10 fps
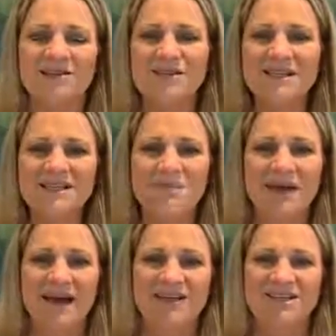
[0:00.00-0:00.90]
So let's
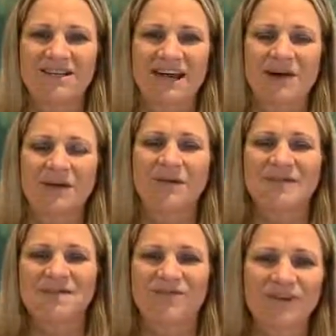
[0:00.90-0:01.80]
imagine now,
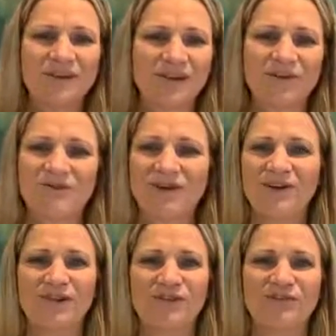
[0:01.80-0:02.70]
let's feel our feet
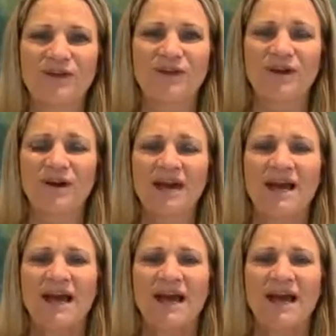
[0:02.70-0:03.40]
on the floor.